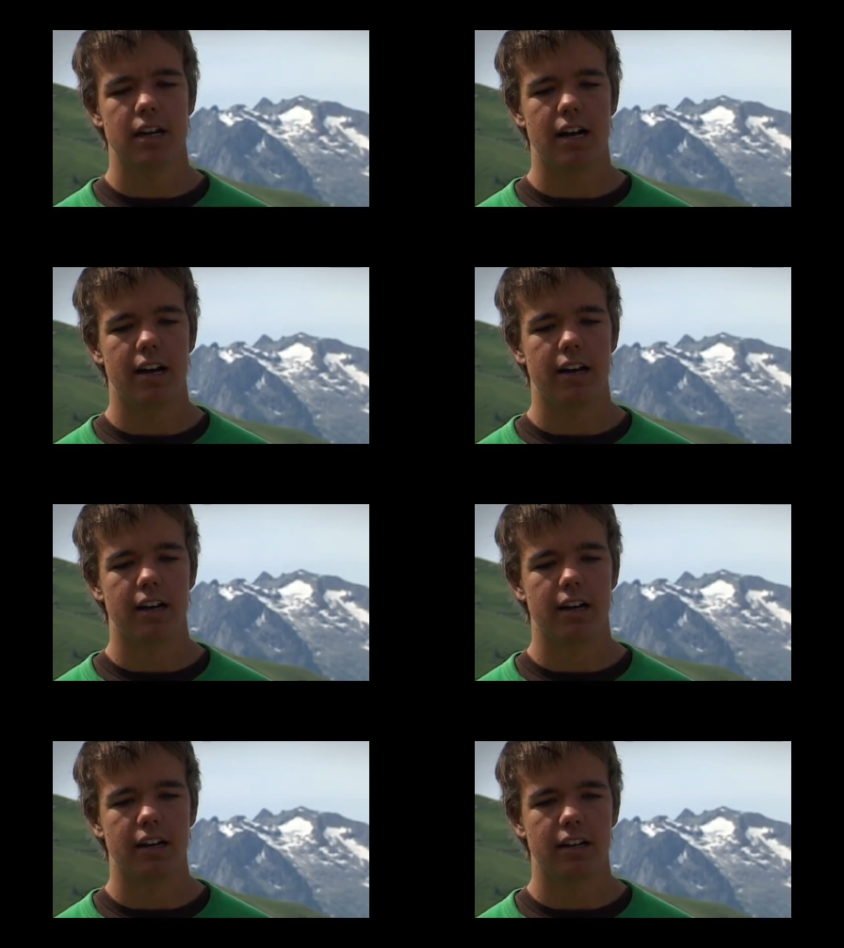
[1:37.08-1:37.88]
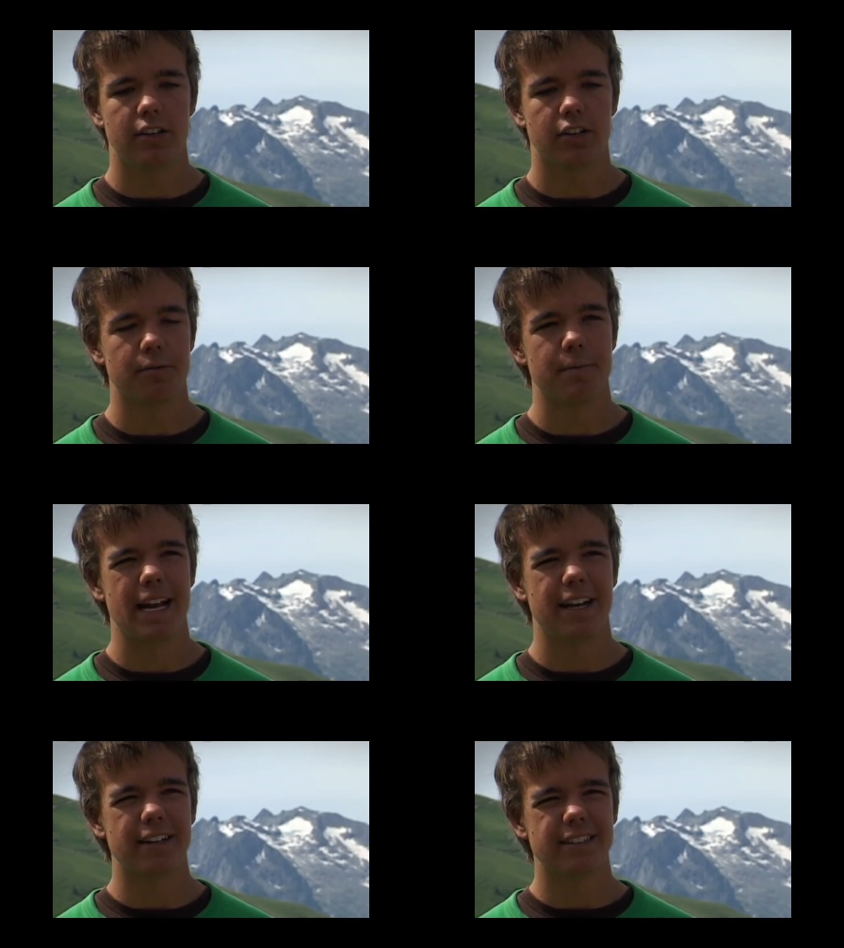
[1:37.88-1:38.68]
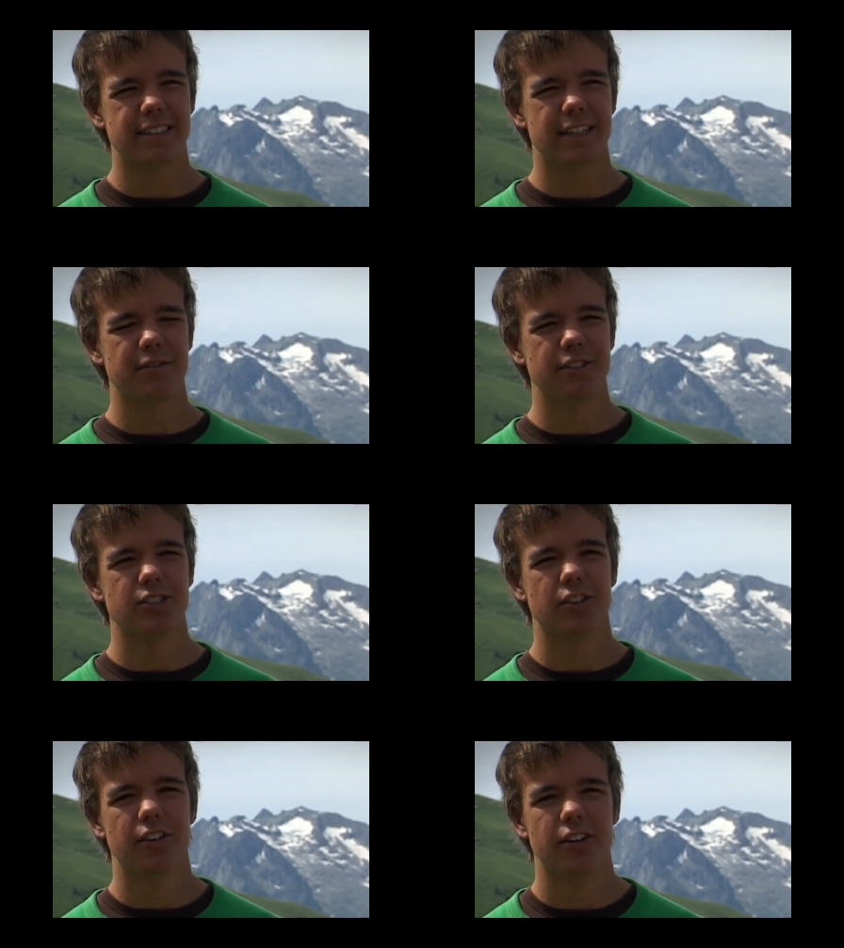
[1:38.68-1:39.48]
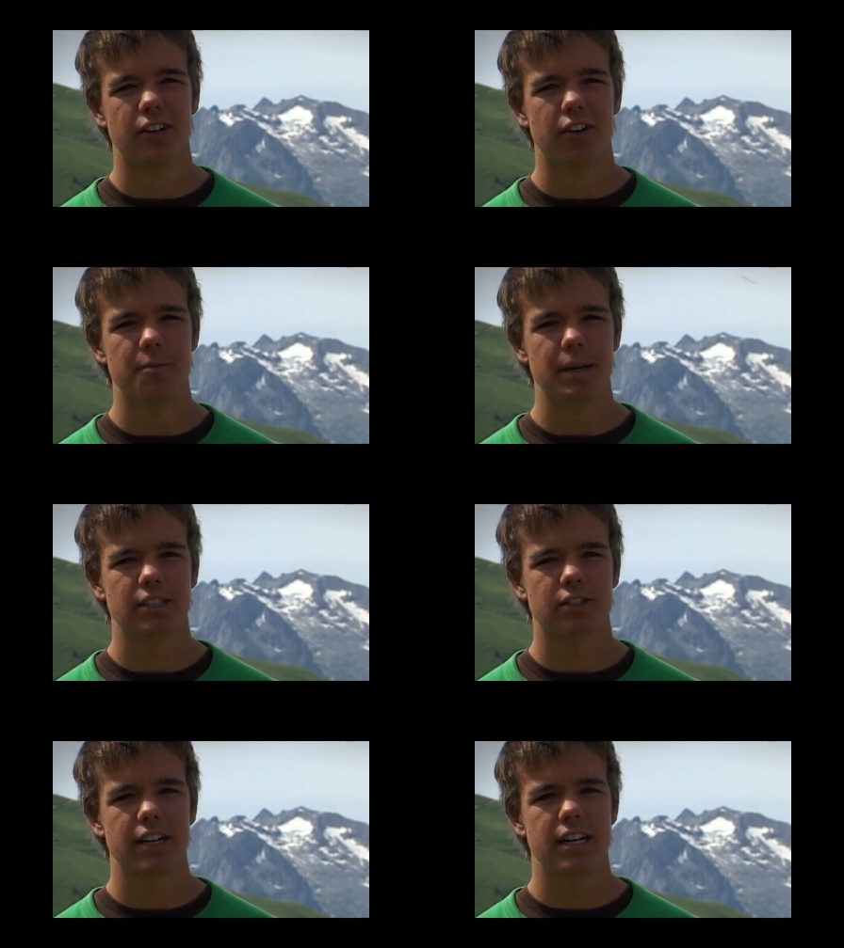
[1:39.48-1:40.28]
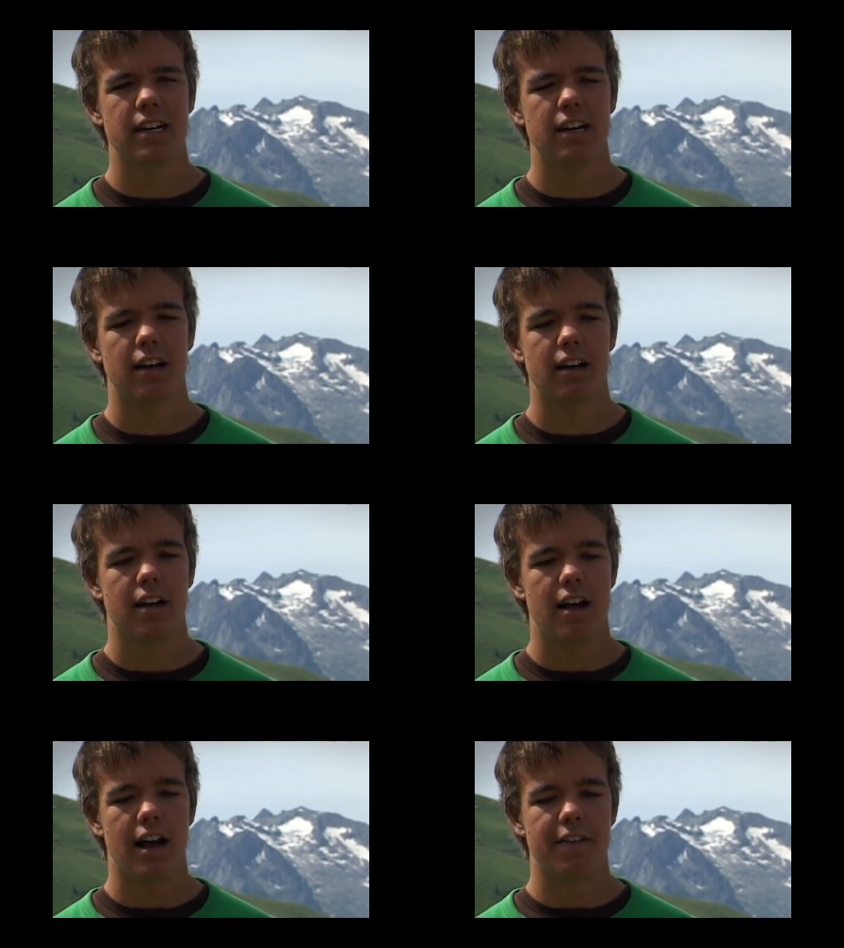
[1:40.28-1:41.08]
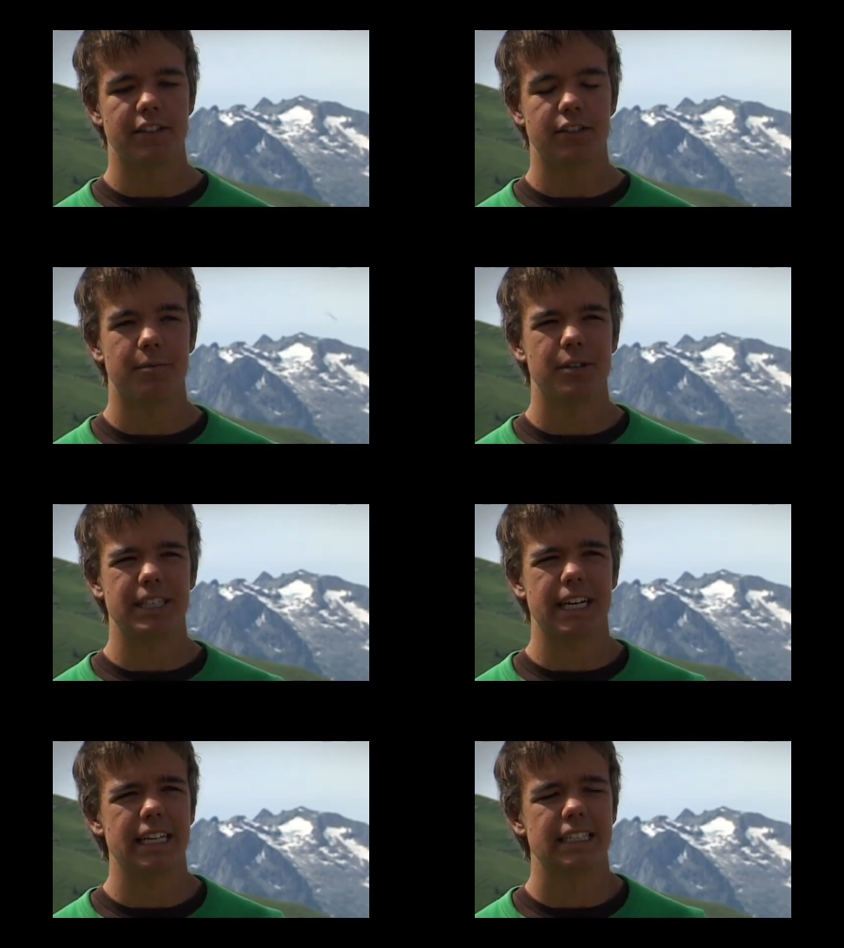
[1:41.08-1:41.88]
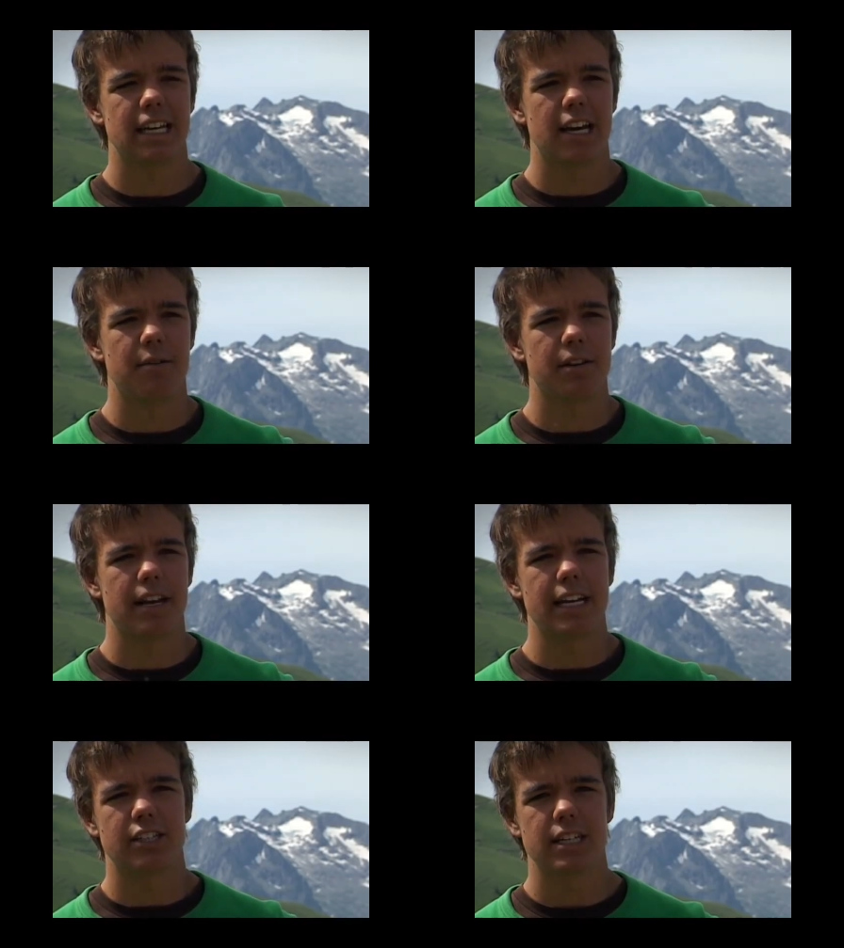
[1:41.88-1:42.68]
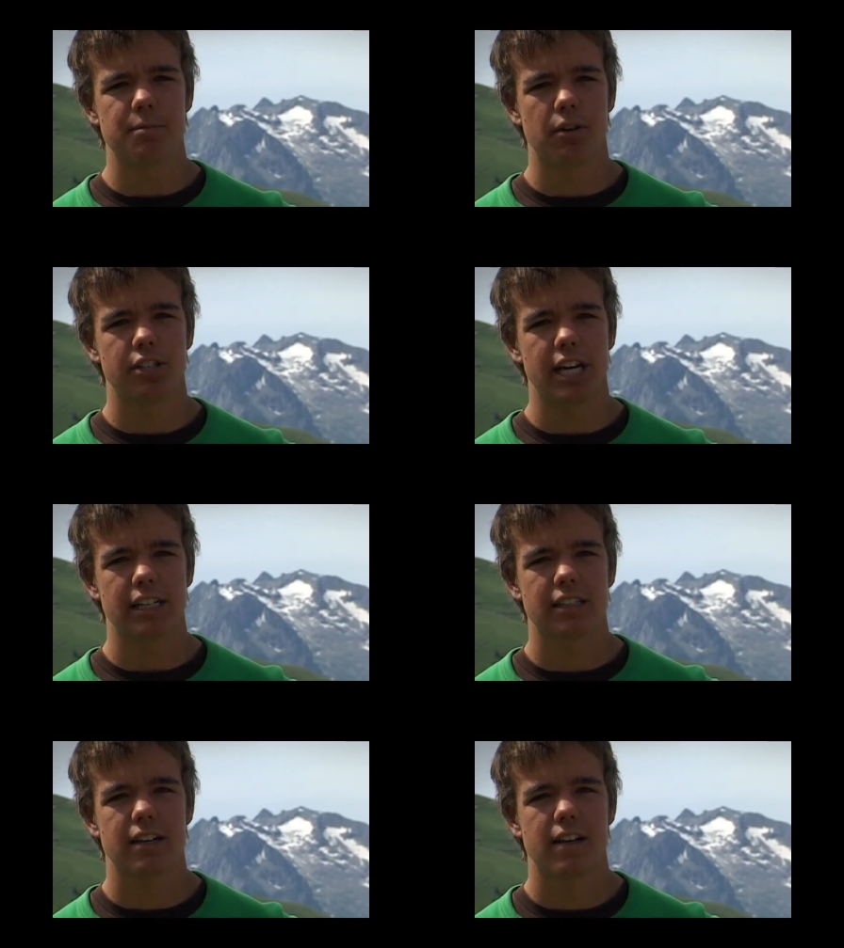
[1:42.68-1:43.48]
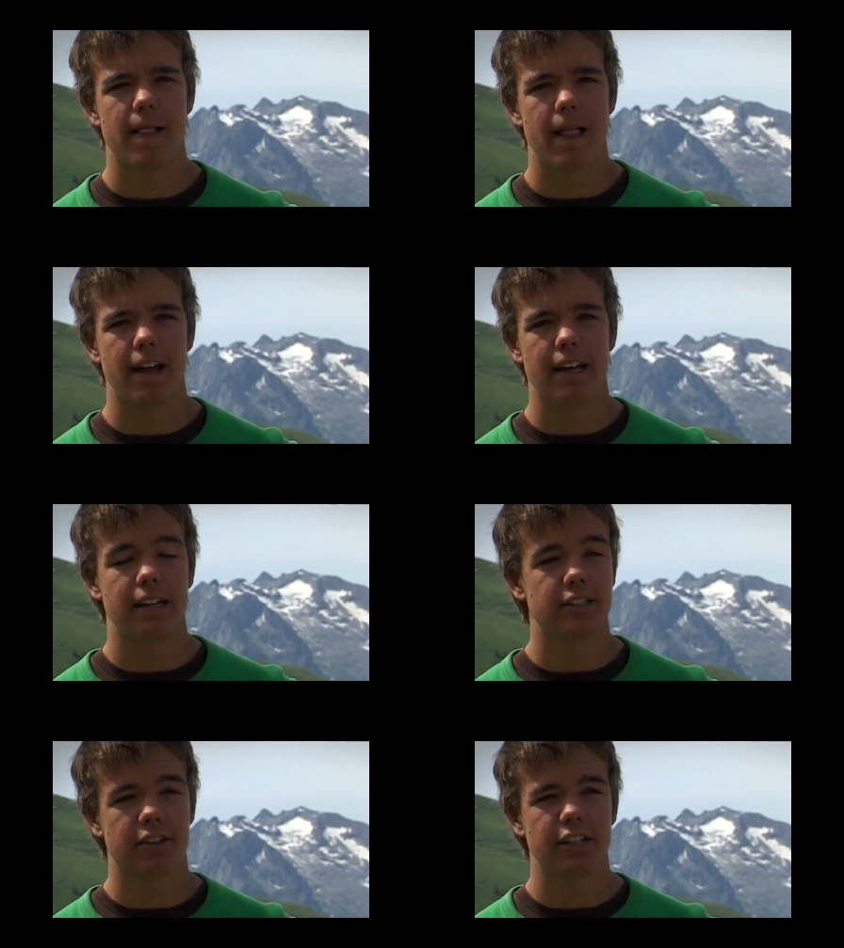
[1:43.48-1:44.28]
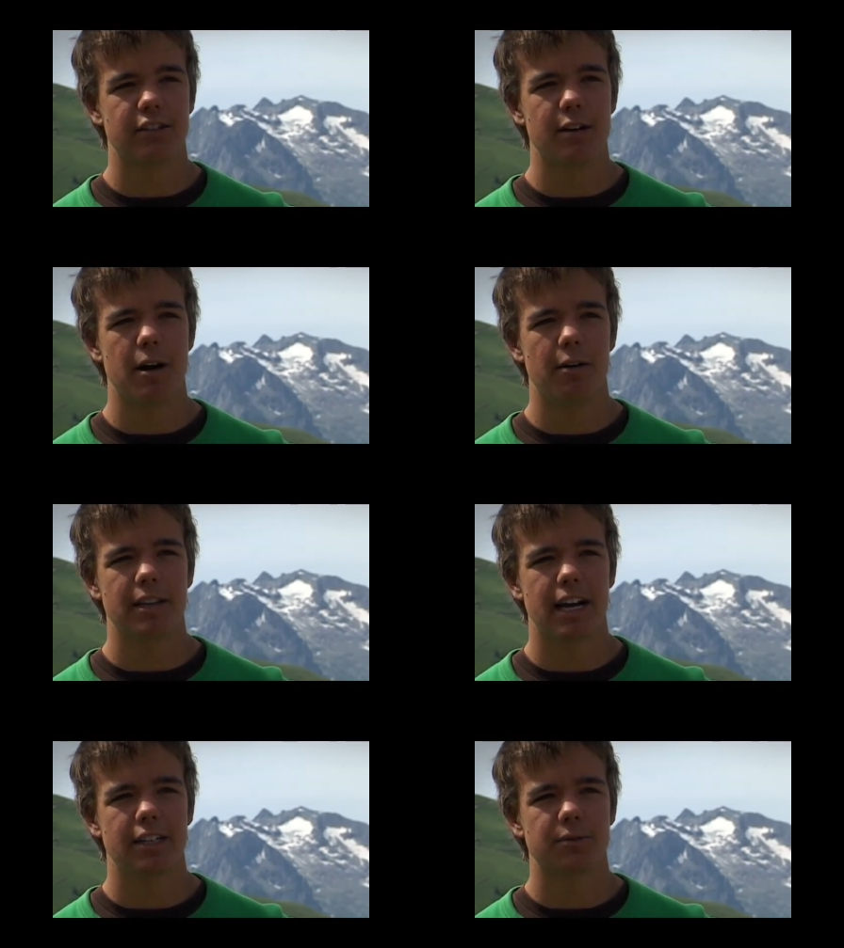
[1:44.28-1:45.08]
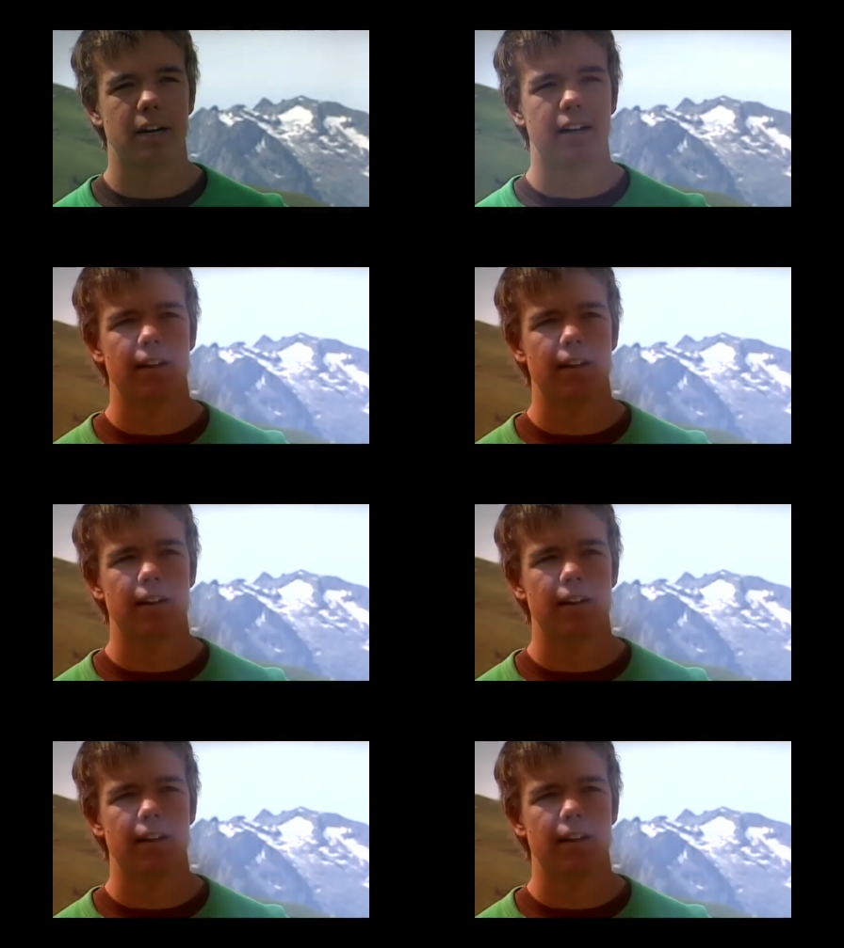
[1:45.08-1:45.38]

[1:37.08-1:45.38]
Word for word: And uh, you can barely notice the difference on the, on the big screen and this, I'm using it this year with an HD project and it integrates really well with that as well.